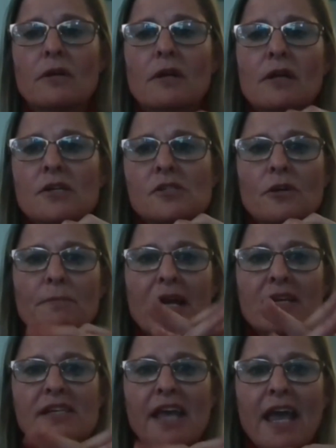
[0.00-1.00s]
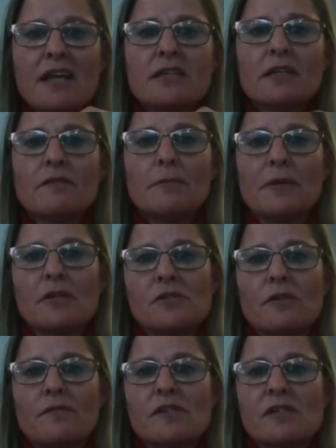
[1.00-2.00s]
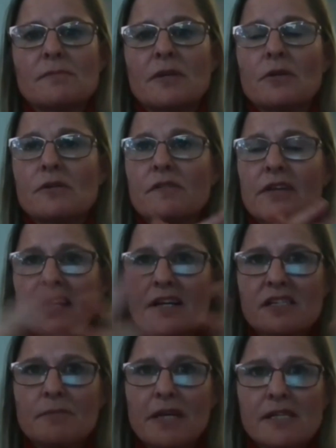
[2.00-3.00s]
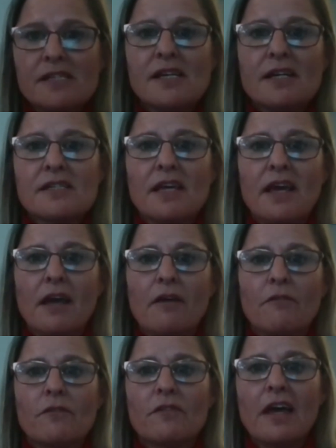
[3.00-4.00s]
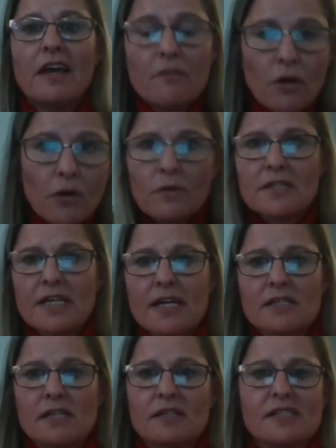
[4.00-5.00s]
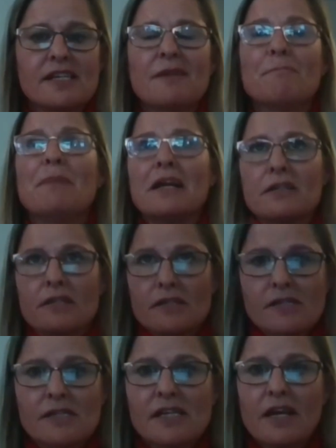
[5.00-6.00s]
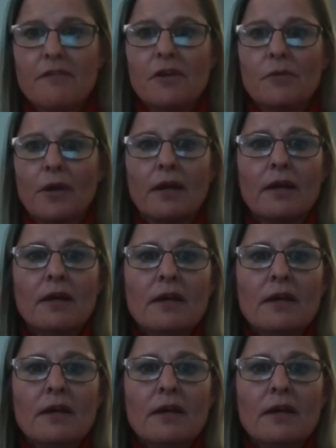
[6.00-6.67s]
So banks can deliver better services because of the customer insights they have. They've got all the data. It's in abundance. It's everywhere.